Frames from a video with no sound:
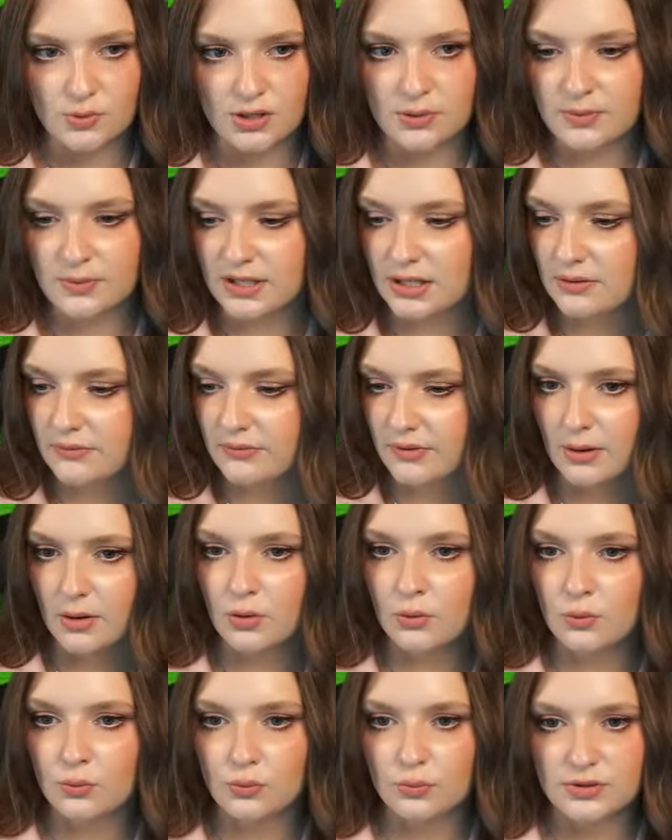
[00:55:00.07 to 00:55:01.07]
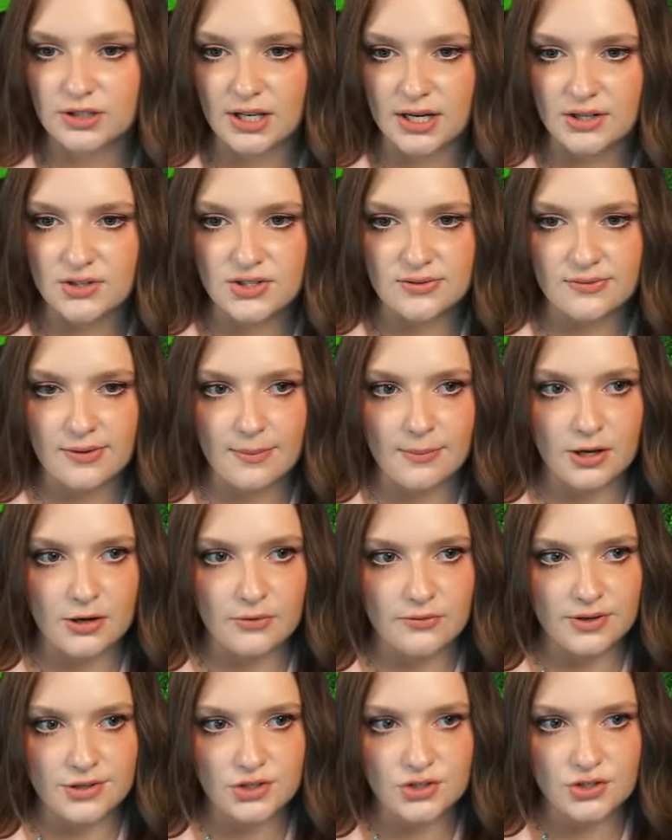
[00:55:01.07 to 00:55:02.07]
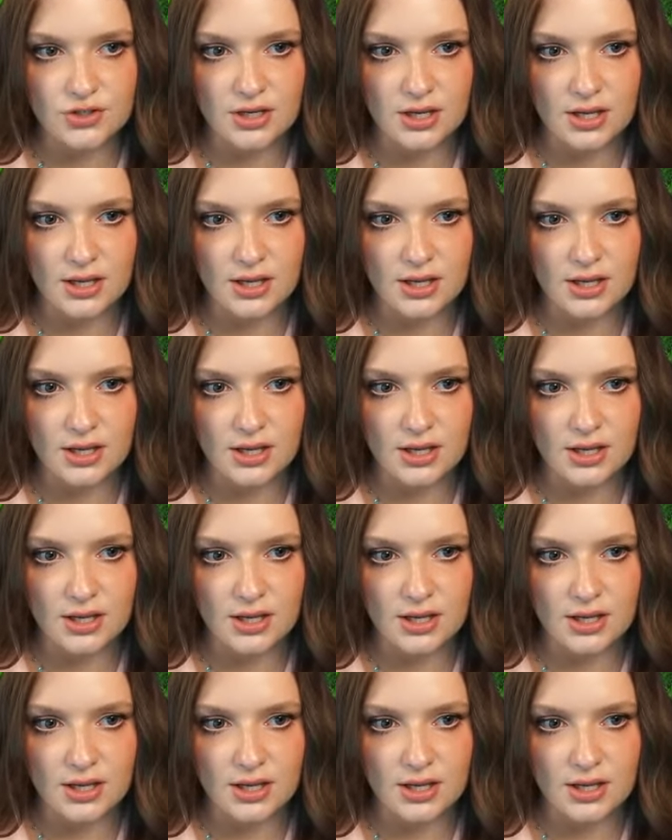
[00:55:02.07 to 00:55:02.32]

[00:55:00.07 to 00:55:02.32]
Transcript: can we get a vamp? Oh, did I just see vampire fish?